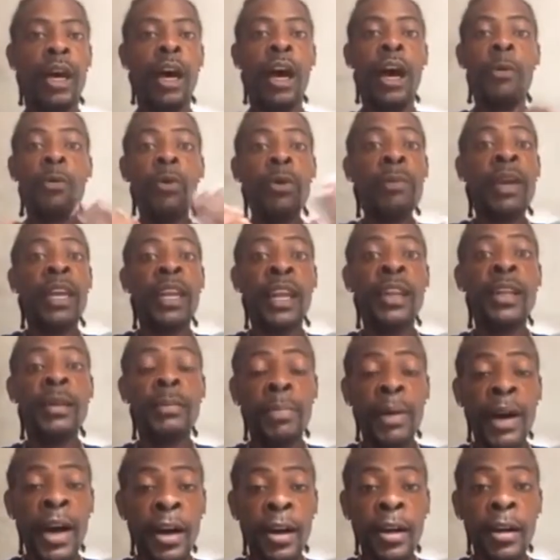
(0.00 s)
And we made an
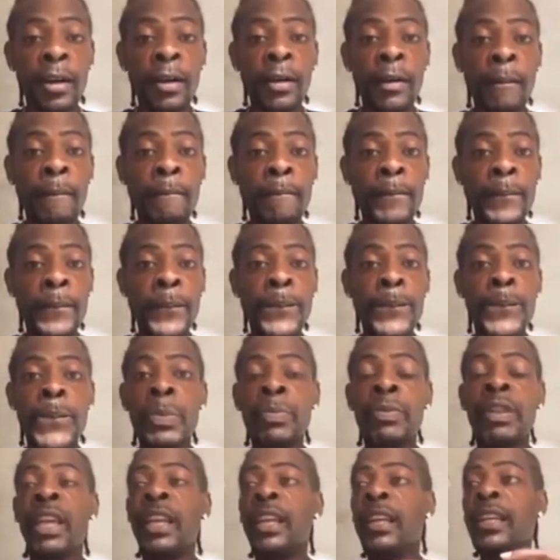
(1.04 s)
impact.
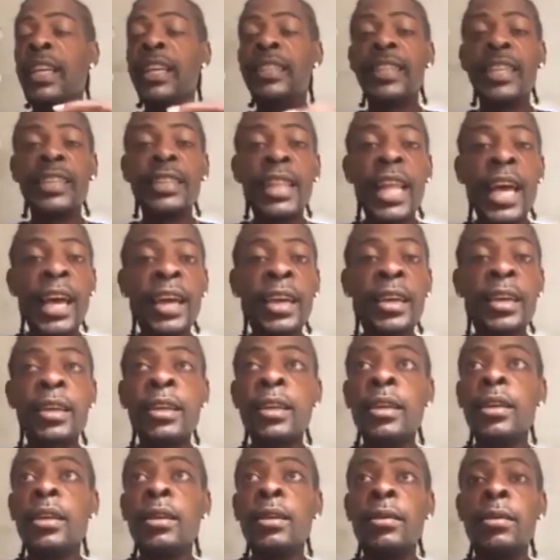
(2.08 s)
This is like
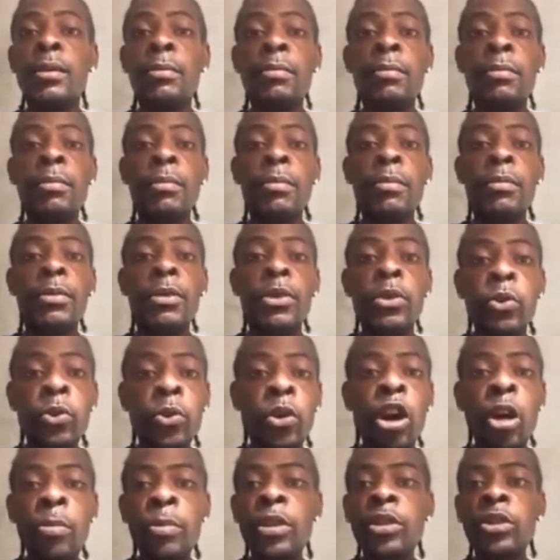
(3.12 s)
you
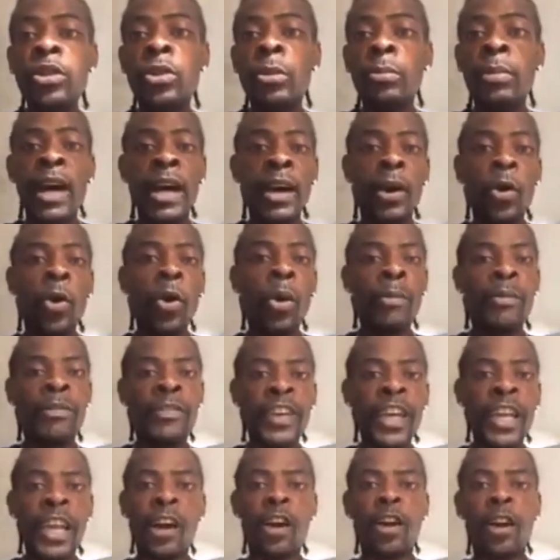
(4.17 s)
come into my home
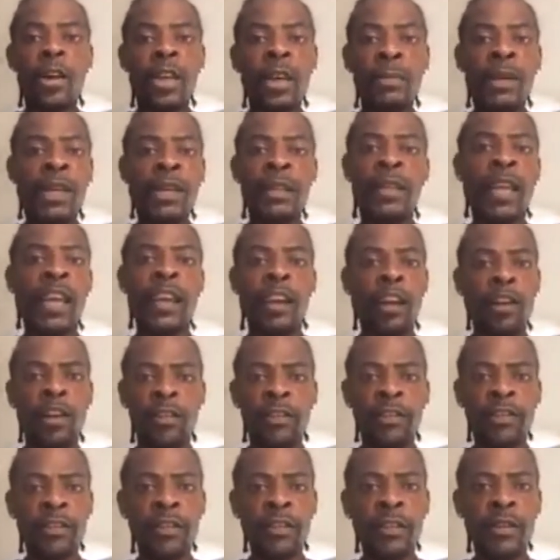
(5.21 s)
field and come give me 10
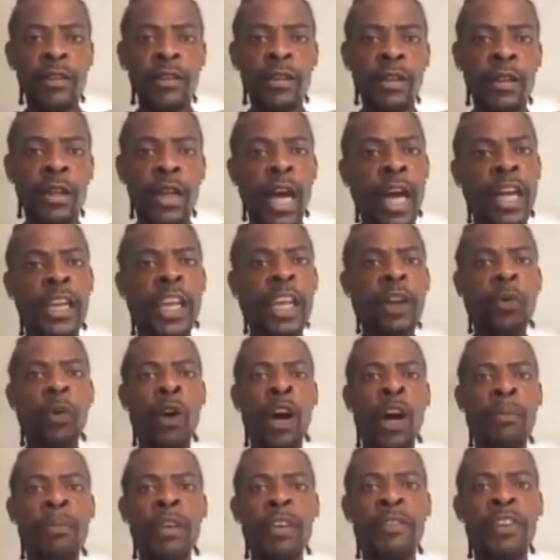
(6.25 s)
love. And then
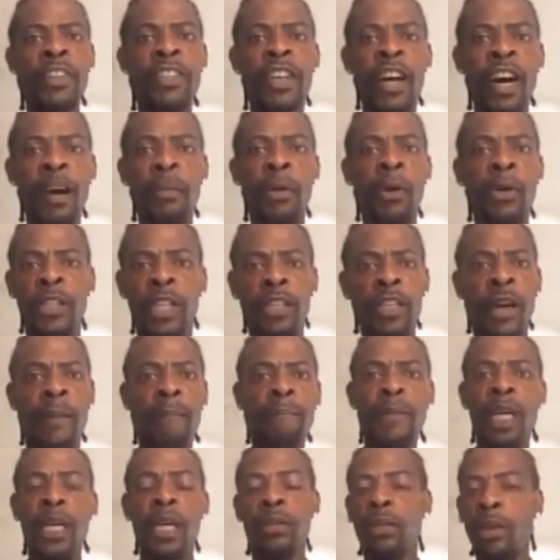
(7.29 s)
want me to talk about it
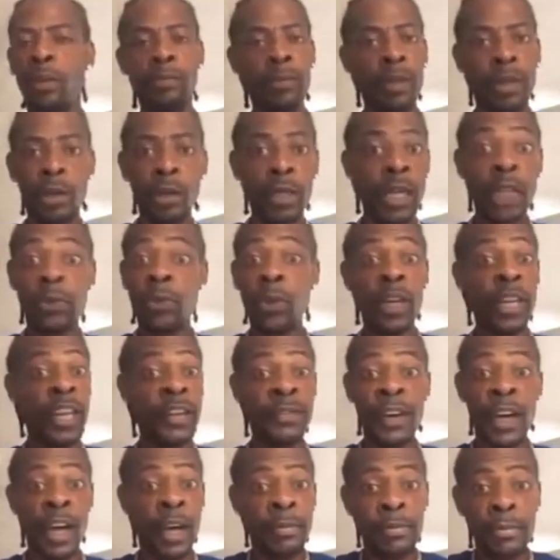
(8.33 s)
and big it up. No, that will
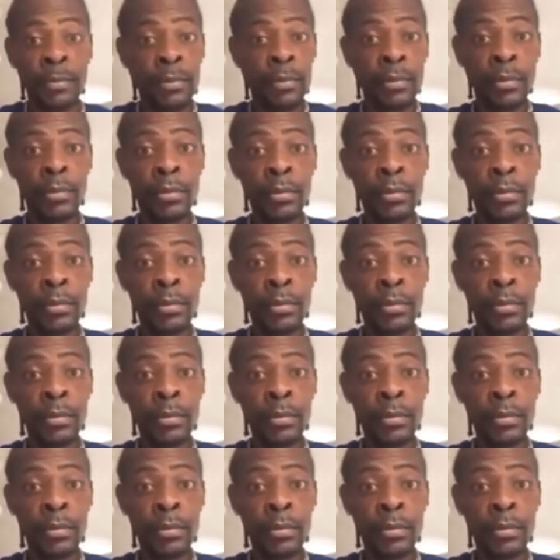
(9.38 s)
never happen.